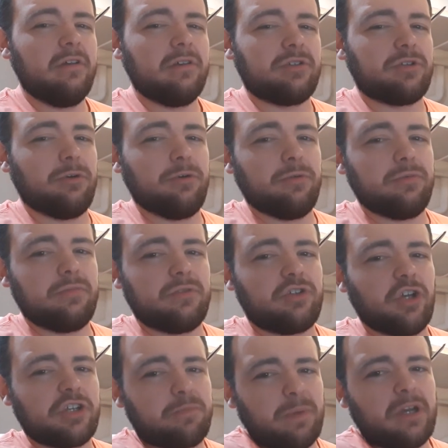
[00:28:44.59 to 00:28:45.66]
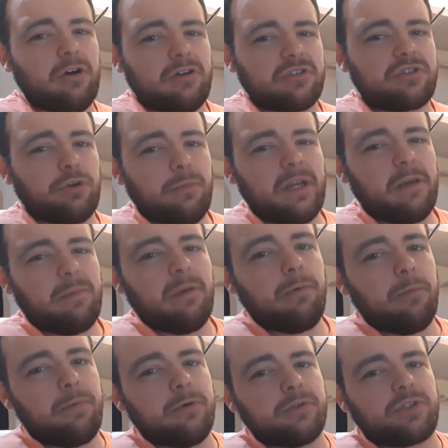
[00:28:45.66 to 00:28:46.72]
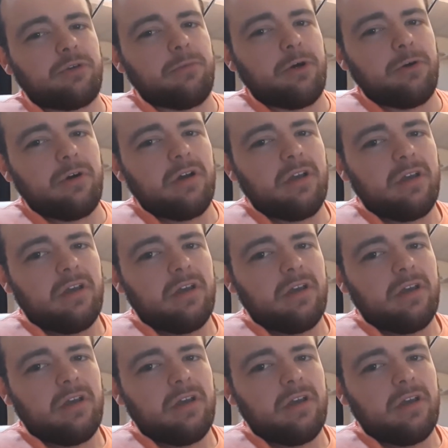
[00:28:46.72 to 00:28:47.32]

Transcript: So just because so many people pull sumo